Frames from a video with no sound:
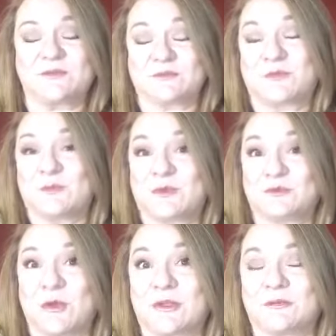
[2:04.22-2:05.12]
we'll
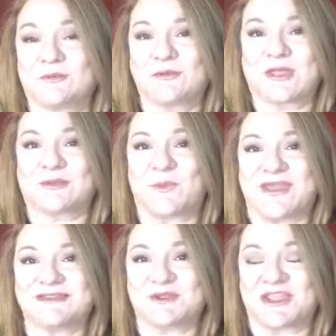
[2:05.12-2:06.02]
look at
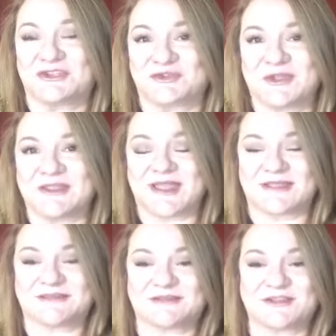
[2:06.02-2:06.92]
ways you can treat
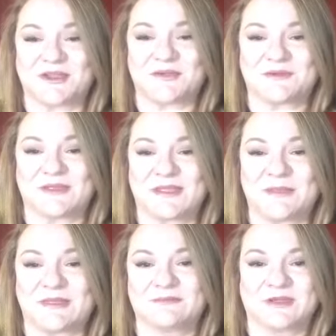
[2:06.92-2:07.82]
that. So there can
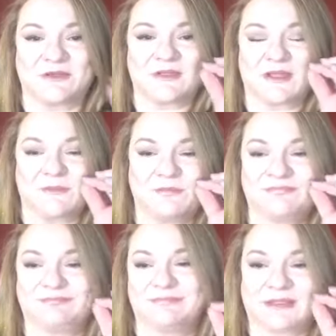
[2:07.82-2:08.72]
be,
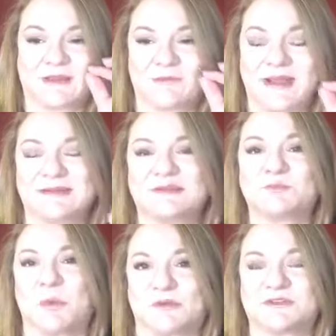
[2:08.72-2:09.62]
like a red
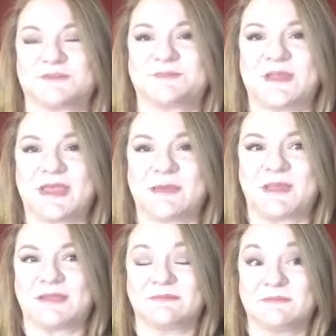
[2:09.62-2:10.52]
spot,
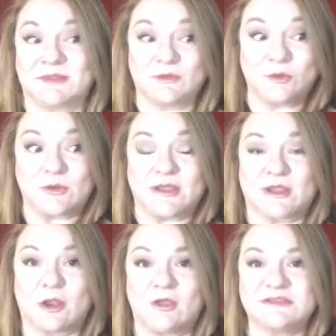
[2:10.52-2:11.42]
and when you look at
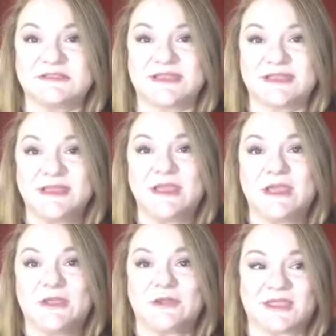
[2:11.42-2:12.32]
it closely,
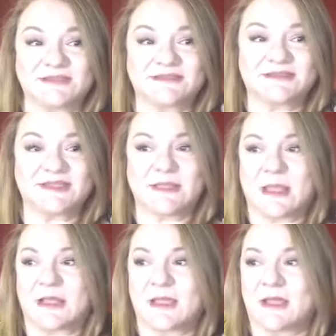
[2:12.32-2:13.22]
you can see
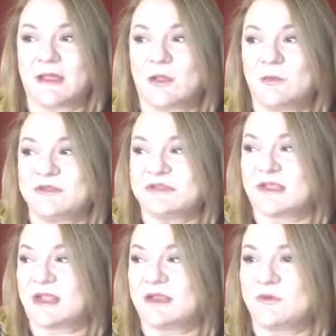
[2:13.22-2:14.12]
almost
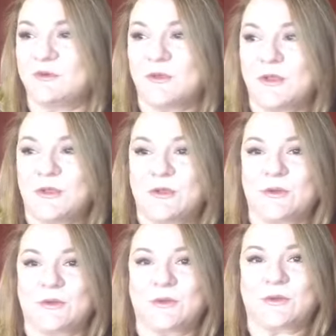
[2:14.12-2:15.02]
like a little
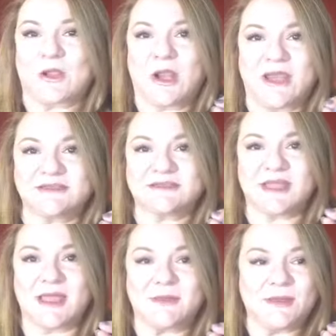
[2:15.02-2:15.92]

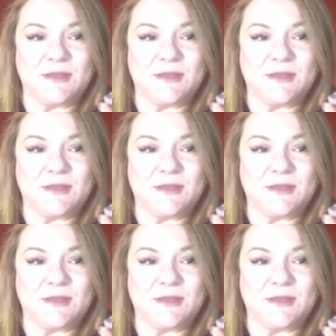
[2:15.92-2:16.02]
cluster